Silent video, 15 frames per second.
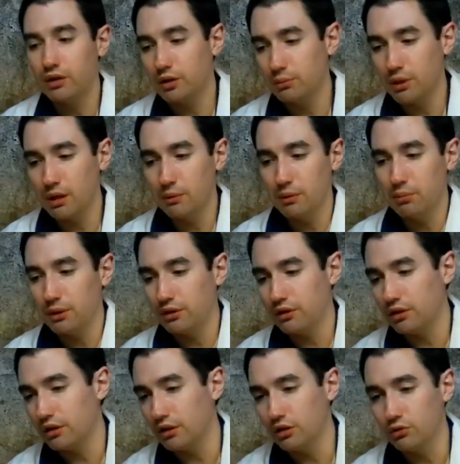They're probably present
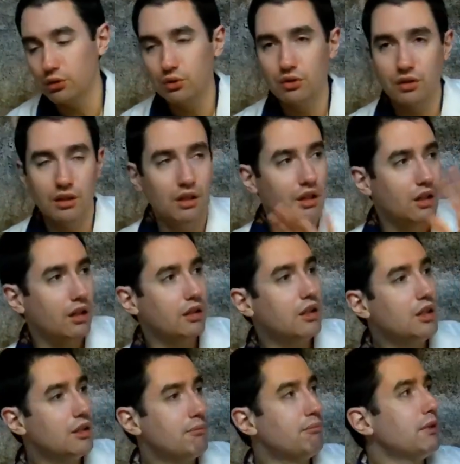on these fruits, on
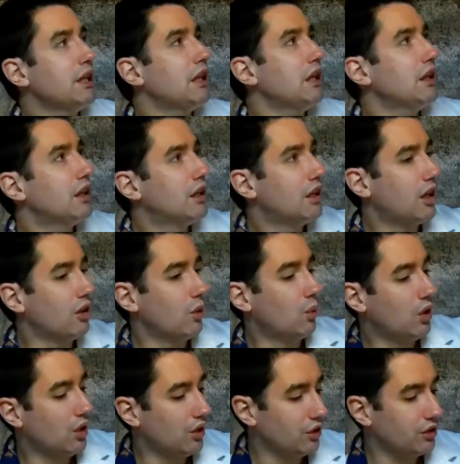me, on the
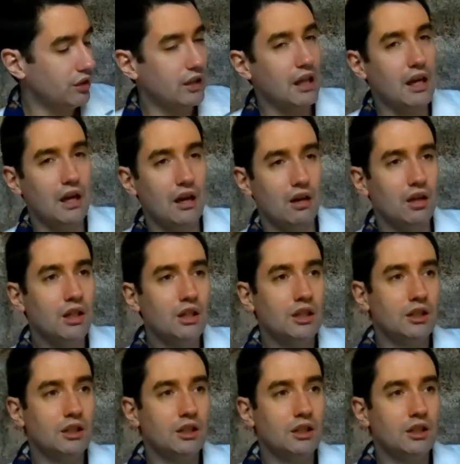walls, in the air.